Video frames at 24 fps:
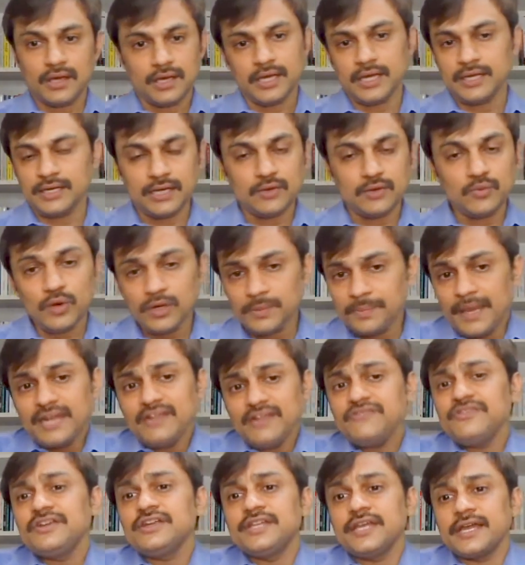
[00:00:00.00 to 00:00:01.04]
And what
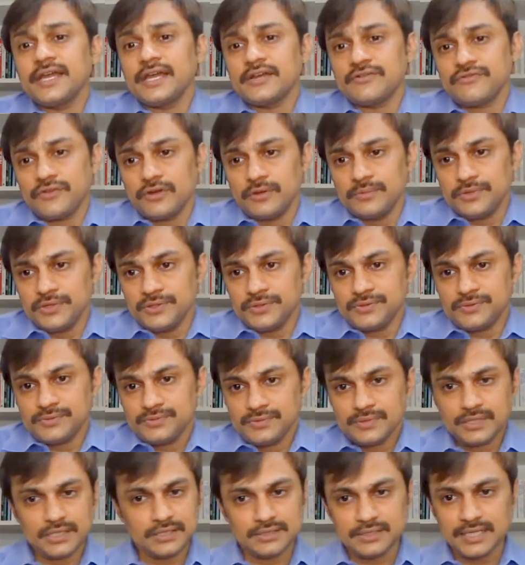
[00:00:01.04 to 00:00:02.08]
benefit they get from you?
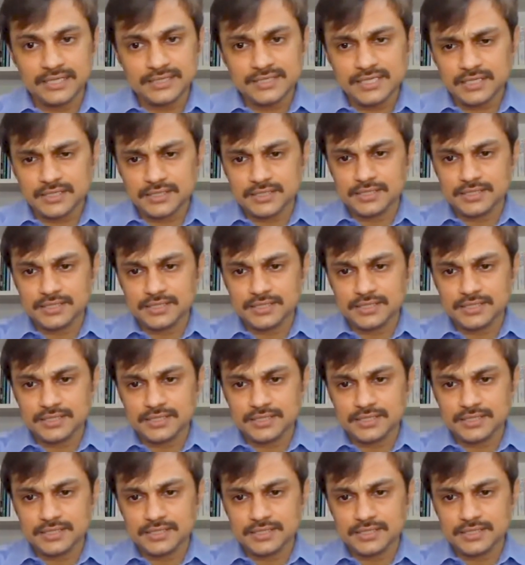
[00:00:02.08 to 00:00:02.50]
That's